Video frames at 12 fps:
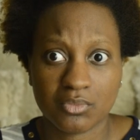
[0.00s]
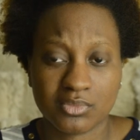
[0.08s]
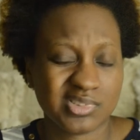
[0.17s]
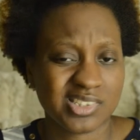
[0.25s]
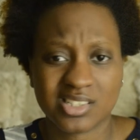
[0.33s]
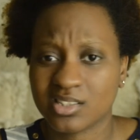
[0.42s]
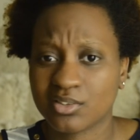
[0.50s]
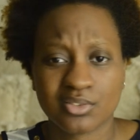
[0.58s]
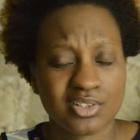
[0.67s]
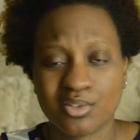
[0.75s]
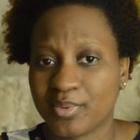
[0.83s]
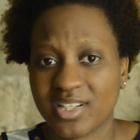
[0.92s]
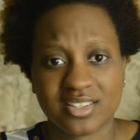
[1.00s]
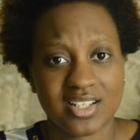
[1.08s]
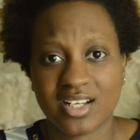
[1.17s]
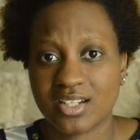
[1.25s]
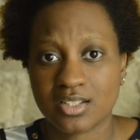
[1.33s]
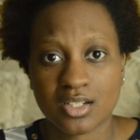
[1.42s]
I don't know about
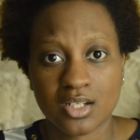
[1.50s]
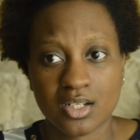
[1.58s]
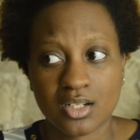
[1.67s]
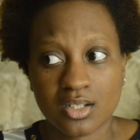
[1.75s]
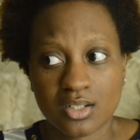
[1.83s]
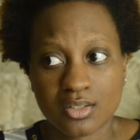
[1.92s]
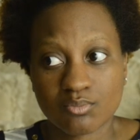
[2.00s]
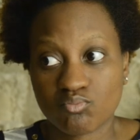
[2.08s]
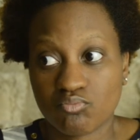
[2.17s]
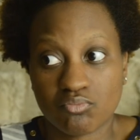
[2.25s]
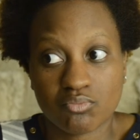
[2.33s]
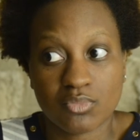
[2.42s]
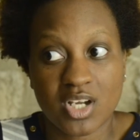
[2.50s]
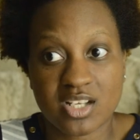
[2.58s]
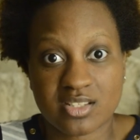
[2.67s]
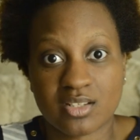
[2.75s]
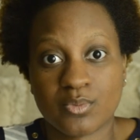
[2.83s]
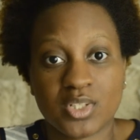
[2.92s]
that. I
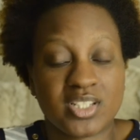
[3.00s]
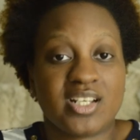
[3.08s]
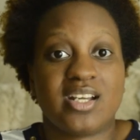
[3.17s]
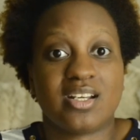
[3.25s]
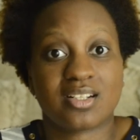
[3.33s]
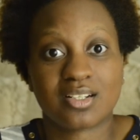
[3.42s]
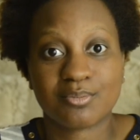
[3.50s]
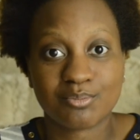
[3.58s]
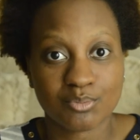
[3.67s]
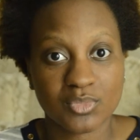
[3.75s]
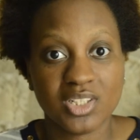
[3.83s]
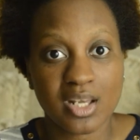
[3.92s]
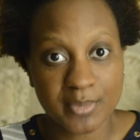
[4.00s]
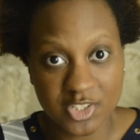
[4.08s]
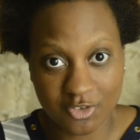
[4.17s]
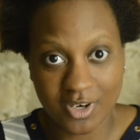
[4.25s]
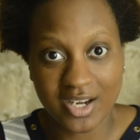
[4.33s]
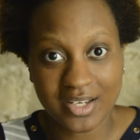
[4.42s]
said, what the heck, let me
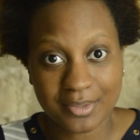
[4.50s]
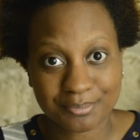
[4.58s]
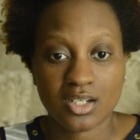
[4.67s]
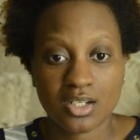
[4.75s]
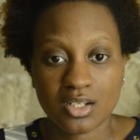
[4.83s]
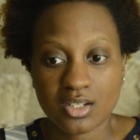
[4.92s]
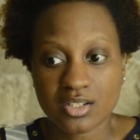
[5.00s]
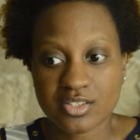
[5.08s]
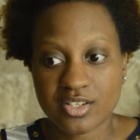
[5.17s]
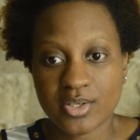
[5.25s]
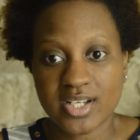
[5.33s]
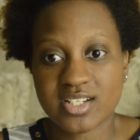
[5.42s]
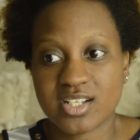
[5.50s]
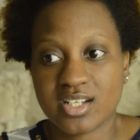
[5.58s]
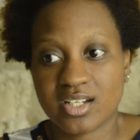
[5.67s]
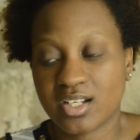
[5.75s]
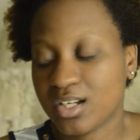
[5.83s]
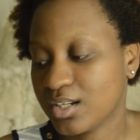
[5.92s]
try it. So I
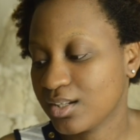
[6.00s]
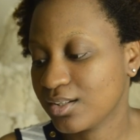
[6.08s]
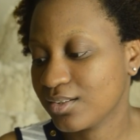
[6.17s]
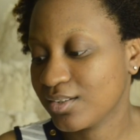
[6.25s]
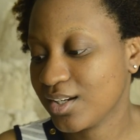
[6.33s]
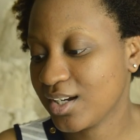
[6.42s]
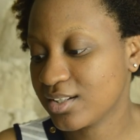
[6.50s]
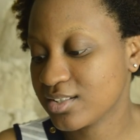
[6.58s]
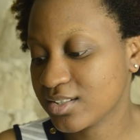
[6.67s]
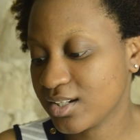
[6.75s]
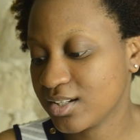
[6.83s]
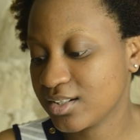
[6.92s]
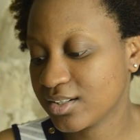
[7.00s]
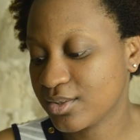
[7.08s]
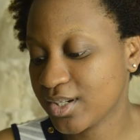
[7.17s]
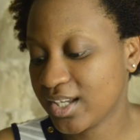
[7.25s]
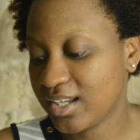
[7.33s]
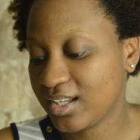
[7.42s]
did. I decided to
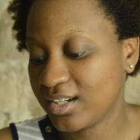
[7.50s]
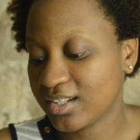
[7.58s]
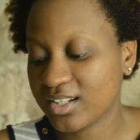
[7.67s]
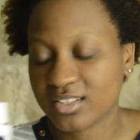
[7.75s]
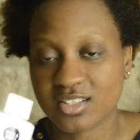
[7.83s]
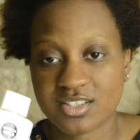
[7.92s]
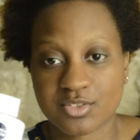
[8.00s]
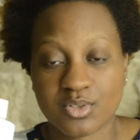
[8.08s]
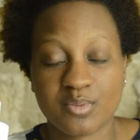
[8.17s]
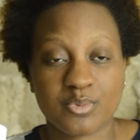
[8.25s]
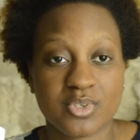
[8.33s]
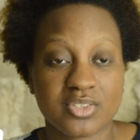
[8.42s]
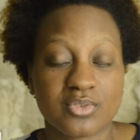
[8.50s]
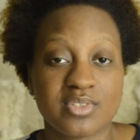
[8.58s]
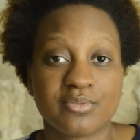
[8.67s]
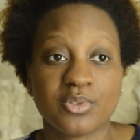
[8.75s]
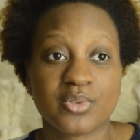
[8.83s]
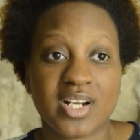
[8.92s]
go ahead and get this 3.3
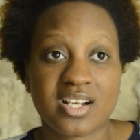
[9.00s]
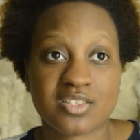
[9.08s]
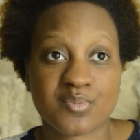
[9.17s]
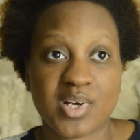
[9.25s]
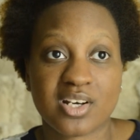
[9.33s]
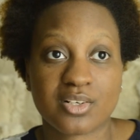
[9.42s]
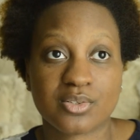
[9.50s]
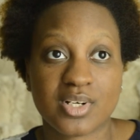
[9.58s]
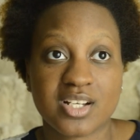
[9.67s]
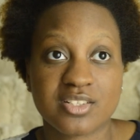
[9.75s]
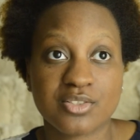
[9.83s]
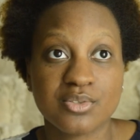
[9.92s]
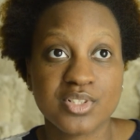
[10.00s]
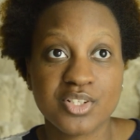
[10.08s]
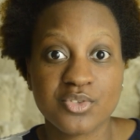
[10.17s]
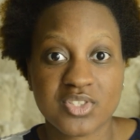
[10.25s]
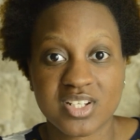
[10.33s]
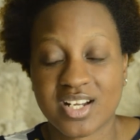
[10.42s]
fluid ounce bottle. I do
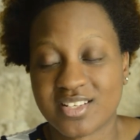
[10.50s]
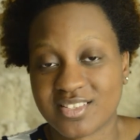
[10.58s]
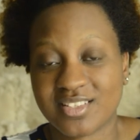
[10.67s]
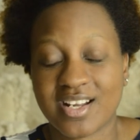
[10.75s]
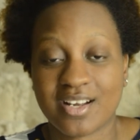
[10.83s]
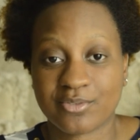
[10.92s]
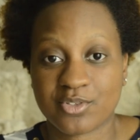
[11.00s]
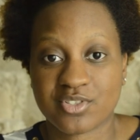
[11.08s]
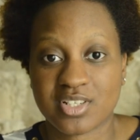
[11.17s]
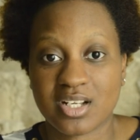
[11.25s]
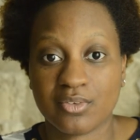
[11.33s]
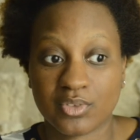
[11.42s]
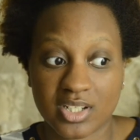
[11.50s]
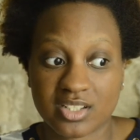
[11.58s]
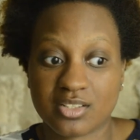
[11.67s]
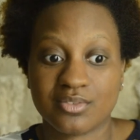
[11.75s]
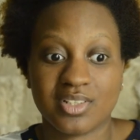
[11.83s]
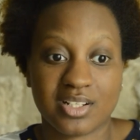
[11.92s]
use it as an aftershave,
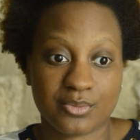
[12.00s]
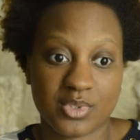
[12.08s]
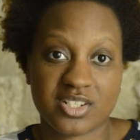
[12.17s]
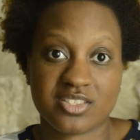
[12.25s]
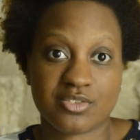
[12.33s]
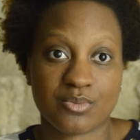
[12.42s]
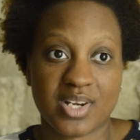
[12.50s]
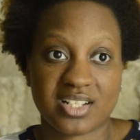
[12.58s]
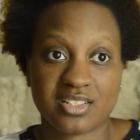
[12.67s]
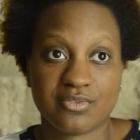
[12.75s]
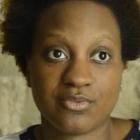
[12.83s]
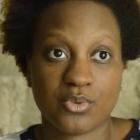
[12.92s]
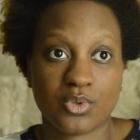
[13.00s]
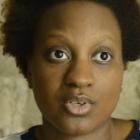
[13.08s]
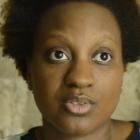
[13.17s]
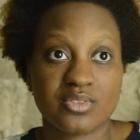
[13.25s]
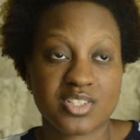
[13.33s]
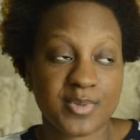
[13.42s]
like what it's directed
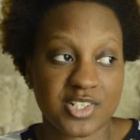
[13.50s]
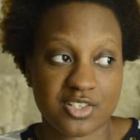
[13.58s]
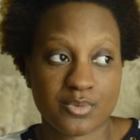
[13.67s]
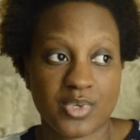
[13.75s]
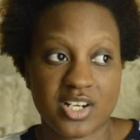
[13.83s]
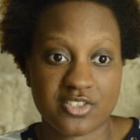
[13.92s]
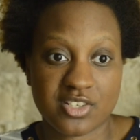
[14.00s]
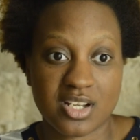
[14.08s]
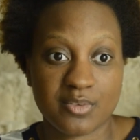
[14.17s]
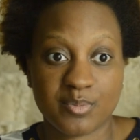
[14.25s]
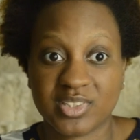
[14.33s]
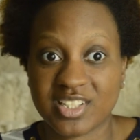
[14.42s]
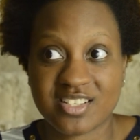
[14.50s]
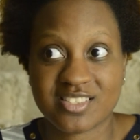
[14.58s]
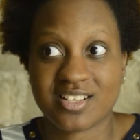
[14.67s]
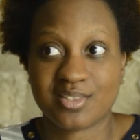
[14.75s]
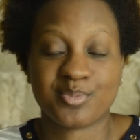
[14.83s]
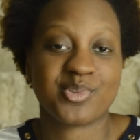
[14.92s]
for, especially when I shave, but that's
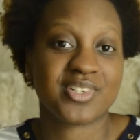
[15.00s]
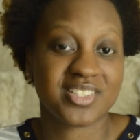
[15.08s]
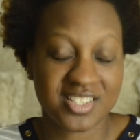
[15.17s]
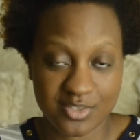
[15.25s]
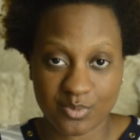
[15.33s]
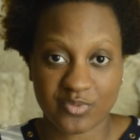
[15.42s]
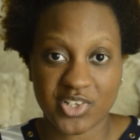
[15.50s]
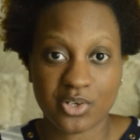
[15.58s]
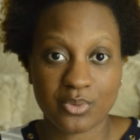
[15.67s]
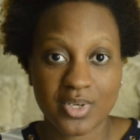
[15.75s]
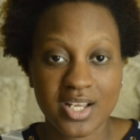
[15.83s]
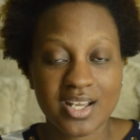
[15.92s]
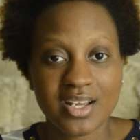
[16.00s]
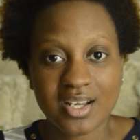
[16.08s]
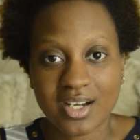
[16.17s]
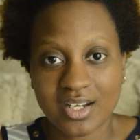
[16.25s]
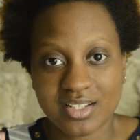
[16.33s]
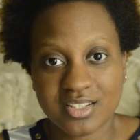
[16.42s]
not the point of this review.
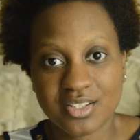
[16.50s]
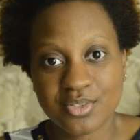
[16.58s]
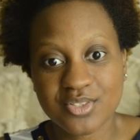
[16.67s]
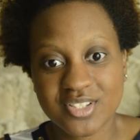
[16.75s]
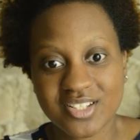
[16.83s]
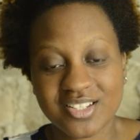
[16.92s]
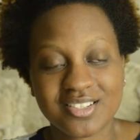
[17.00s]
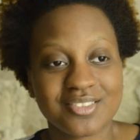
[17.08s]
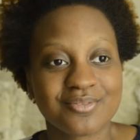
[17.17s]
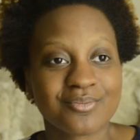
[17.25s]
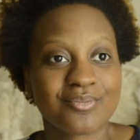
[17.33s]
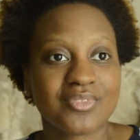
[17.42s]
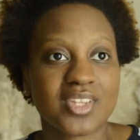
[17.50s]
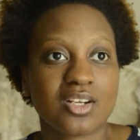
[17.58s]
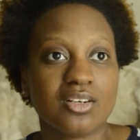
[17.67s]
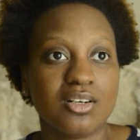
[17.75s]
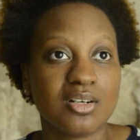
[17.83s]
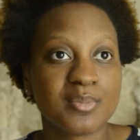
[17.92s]
I used it
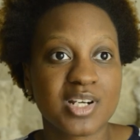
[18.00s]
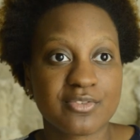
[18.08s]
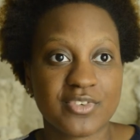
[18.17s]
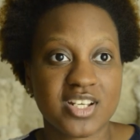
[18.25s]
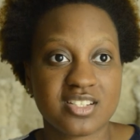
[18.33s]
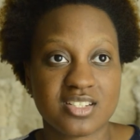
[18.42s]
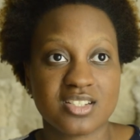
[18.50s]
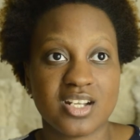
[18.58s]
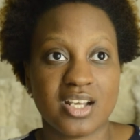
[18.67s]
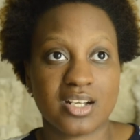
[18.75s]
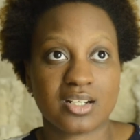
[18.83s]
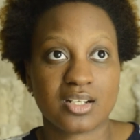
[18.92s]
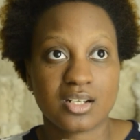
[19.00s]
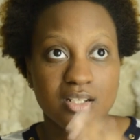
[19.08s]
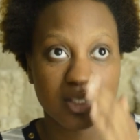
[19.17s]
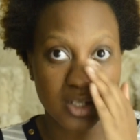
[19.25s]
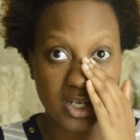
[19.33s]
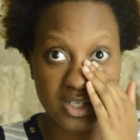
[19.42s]
on my face and neck
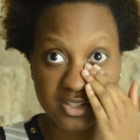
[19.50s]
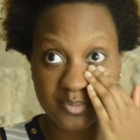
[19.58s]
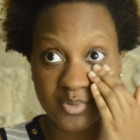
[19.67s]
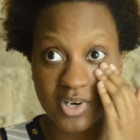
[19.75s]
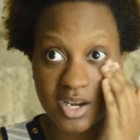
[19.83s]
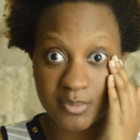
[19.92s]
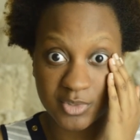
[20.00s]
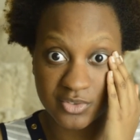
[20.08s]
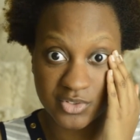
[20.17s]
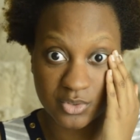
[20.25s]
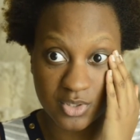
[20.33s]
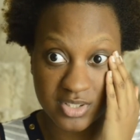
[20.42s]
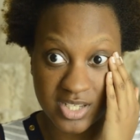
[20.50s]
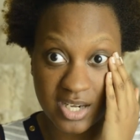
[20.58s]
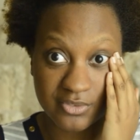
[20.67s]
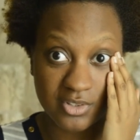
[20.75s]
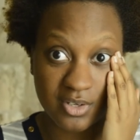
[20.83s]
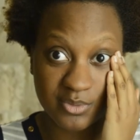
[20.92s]
as a primer of sorts
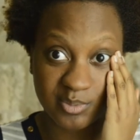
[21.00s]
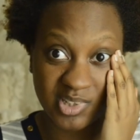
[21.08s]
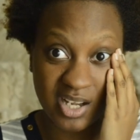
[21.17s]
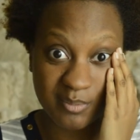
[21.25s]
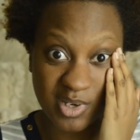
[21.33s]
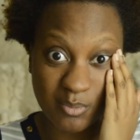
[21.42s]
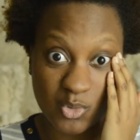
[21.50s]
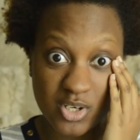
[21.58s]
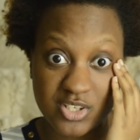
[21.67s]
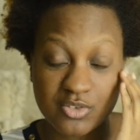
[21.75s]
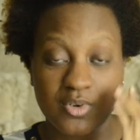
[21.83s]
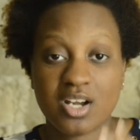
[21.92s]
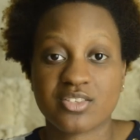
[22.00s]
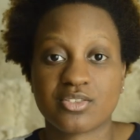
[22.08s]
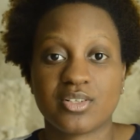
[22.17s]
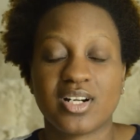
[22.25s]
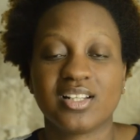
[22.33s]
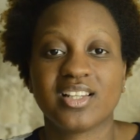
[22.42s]
after I've applied my
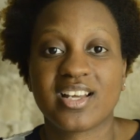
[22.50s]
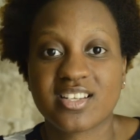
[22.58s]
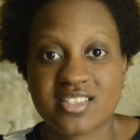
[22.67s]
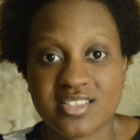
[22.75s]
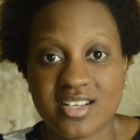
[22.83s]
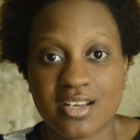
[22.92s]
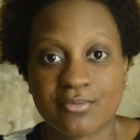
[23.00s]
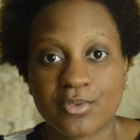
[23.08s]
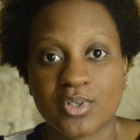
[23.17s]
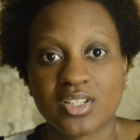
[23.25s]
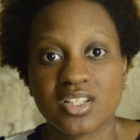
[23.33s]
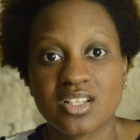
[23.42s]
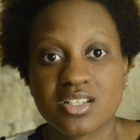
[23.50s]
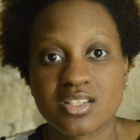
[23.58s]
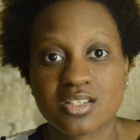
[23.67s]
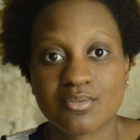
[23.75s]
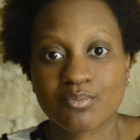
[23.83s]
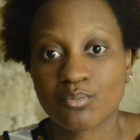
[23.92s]
moisturizer, and I let it set for at
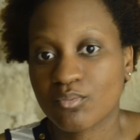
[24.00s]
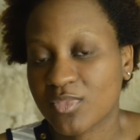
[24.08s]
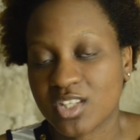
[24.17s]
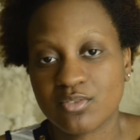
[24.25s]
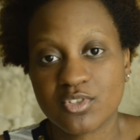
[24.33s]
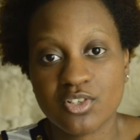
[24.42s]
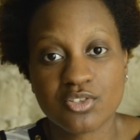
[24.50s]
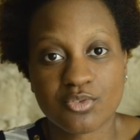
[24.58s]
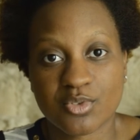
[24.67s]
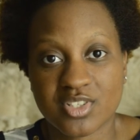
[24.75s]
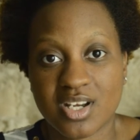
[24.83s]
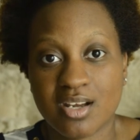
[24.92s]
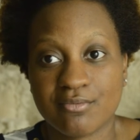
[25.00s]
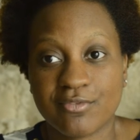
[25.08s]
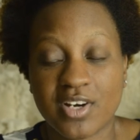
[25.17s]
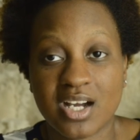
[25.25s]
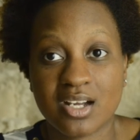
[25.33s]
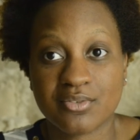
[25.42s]
least the usual time,
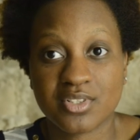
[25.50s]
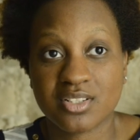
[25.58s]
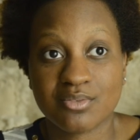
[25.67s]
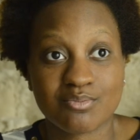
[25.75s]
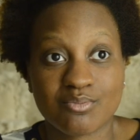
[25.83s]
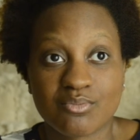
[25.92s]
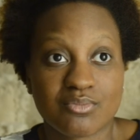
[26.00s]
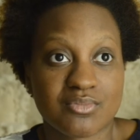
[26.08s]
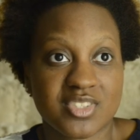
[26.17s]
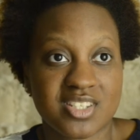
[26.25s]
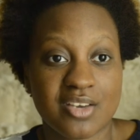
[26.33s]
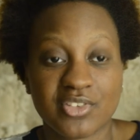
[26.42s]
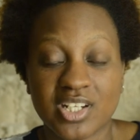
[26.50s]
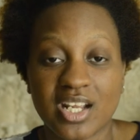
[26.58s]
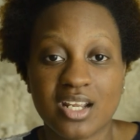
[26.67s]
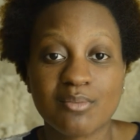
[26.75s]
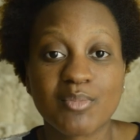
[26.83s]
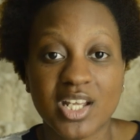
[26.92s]
5 to 7 to
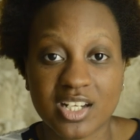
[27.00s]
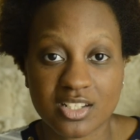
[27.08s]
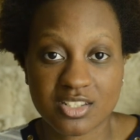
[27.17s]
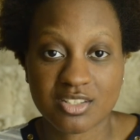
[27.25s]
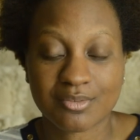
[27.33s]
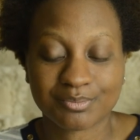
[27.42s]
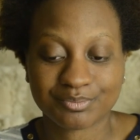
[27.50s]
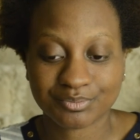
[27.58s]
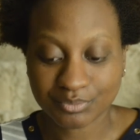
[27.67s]
8 minutes.